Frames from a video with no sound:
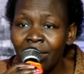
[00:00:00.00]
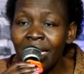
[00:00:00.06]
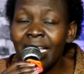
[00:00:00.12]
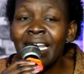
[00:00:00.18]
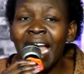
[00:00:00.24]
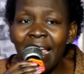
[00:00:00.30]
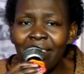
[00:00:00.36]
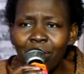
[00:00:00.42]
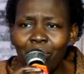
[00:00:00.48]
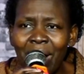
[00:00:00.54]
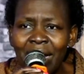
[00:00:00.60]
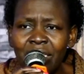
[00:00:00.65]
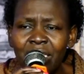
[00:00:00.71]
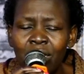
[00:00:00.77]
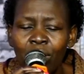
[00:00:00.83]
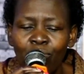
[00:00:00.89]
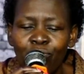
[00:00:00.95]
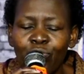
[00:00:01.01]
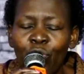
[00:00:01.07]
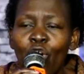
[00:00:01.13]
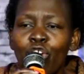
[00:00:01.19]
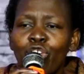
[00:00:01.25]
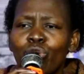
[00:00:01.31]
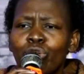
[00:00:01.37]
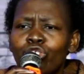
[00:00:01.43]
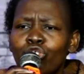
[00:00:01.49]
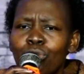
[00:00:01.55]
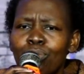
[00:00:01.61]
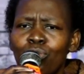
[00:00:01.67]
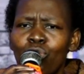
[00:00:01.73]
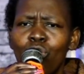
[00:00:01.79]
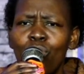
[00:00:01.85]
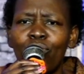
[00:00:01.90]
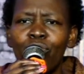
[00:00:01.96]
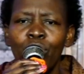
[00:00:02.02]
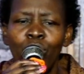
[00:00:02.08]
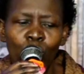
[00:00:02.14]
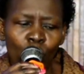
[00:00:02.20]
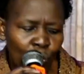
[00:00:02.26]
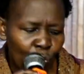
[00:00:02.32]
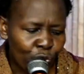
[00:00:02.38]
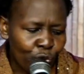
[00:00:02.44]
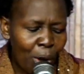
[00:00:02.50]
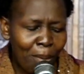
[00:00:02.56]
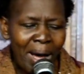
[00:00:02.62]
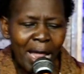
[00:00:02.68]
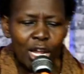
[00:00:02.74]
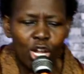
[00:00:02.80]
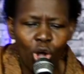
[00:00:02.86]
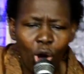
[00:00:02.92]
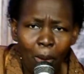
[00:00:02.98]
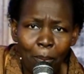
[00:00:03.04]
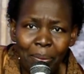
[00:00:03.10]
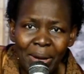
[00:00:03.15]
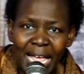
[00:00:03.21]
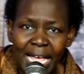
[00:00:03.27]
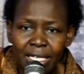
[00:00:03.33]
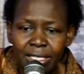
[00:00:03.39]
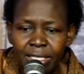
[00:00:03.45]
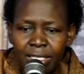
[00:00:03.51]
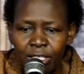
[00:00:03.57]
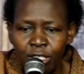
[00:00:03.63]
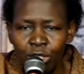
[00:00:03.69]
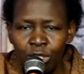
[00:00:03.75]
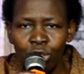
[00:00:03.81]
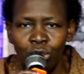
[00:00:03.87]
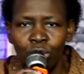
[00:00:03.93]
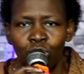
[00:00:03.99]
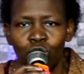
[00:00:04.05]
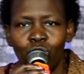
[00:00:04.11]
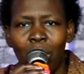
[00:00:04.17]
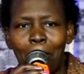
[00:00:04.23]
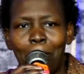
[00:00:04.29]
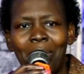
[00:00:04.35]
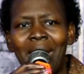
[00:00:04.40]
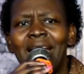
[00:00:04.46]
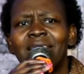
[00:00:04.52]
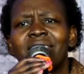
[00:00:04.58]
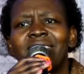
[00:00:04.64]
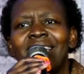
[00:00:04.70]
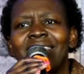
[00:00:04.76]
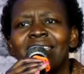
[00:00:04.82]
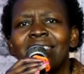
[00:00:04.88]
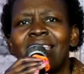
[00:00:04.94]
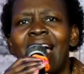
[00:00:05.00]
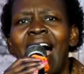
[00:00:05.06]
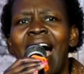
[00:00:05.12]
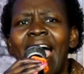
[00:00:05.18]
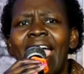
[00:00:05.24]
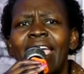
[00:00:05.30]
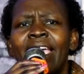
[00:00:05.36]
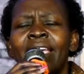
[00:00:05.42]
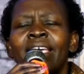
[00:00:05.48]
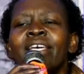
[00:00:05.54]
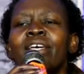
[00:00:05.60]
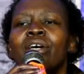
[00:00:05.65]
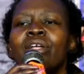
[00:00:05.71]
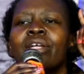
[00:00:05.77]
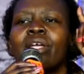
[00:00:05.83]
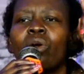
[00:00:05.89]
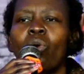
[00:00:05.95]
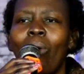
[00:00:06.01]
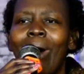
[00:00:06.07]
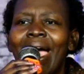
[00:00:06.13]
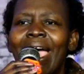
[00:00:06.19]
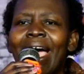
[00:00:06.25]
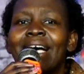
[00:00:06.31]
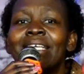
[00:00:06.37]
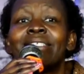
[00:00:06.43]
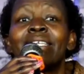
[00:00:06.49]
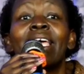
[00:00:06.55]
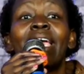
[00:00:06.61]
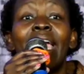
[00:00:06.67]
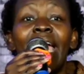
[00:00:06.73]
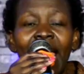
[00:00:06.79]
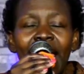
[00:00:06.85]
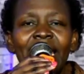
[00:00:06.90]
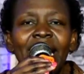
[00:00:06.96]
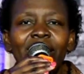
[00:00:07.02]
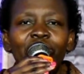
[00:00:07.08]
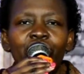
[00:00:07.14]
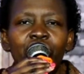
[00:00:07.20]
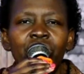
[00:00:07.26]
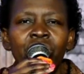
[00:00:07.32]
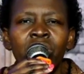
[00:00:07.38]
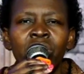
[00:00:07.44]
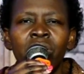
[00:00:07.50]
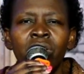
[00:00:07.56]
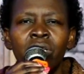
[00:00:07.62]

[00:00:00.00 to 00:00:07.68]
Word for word: In other words, for you to move from a low place to a place that is high requires energy,